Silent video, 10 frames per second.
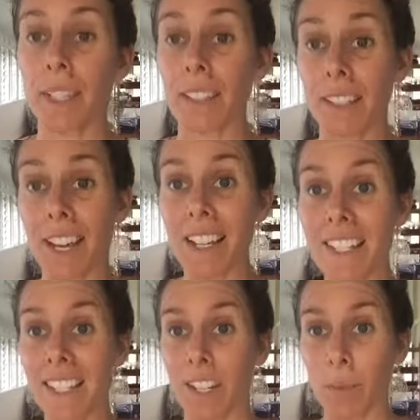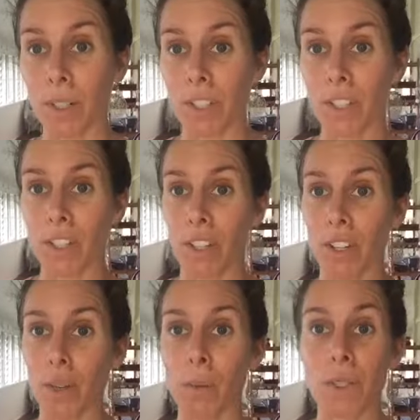The last thing I wanted to show
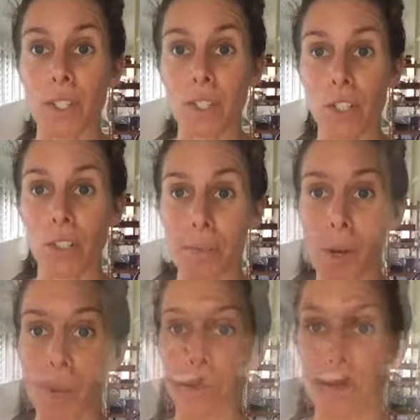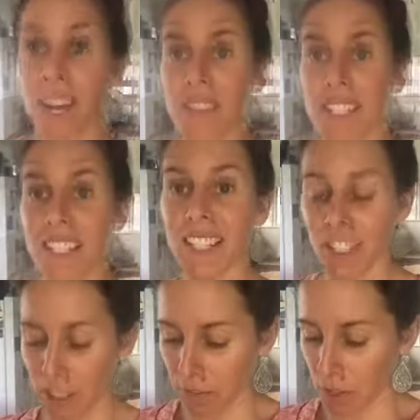you was the chocolate molds. I have a
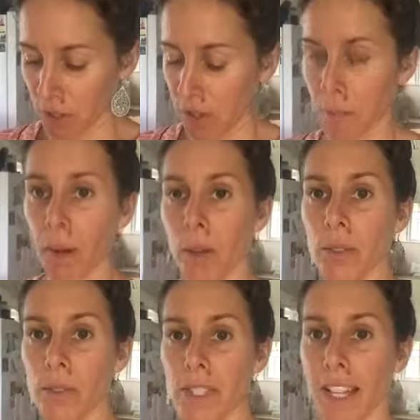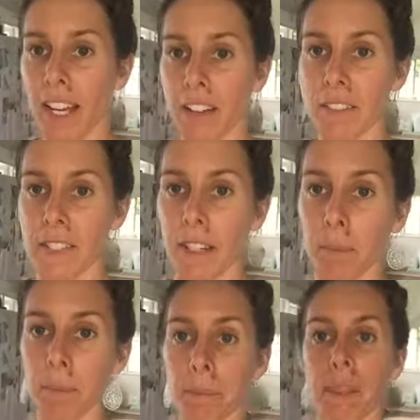selection of chocolate molds. I have
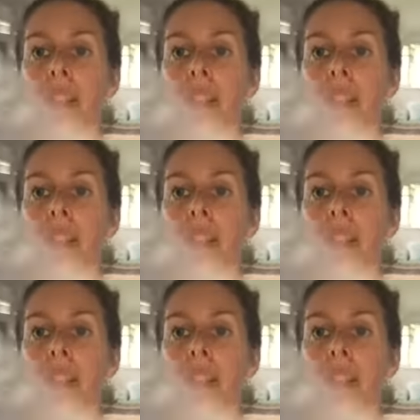some